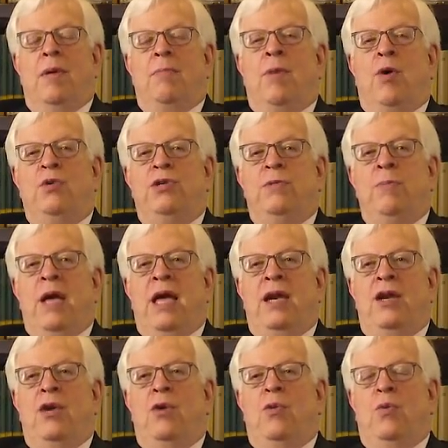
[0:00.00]
most
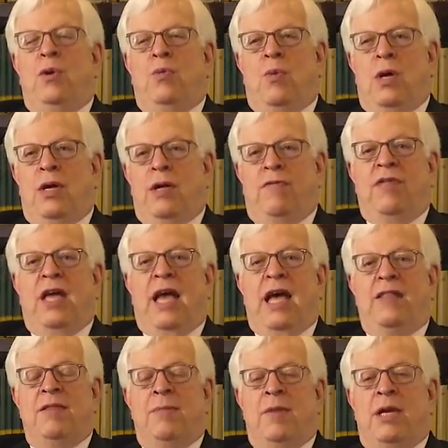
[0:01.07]
men would want, if they
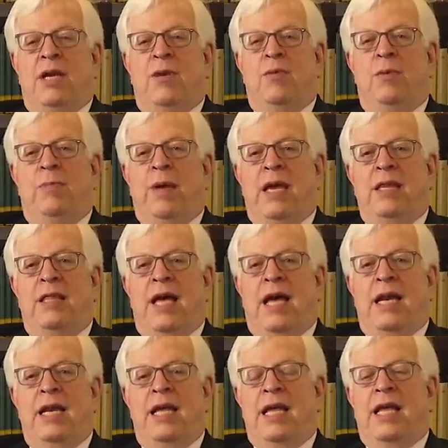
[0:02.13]
had the money, would pay
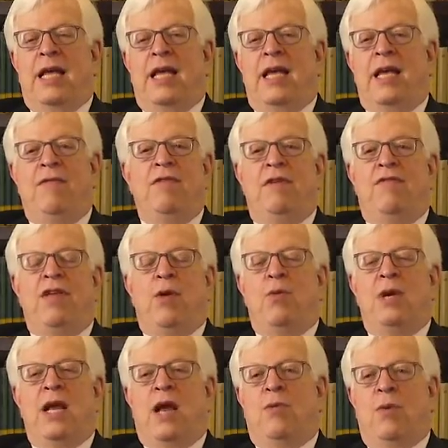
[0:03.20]
that even if they
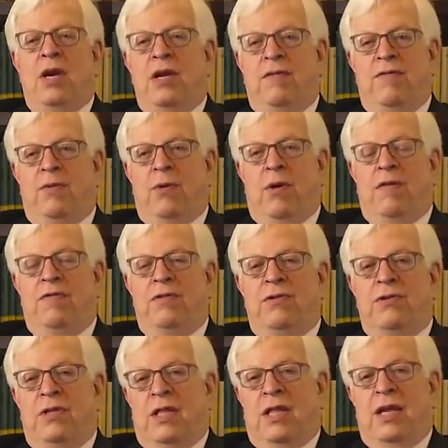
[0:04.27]
were not running for
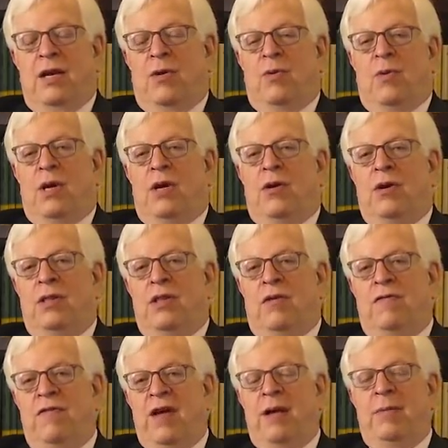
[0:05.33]
office. They don't want to hurt their
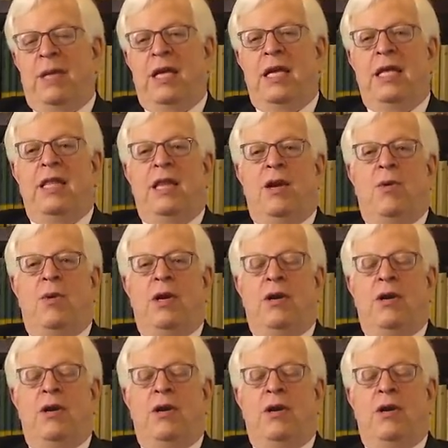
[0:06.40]
family. They don't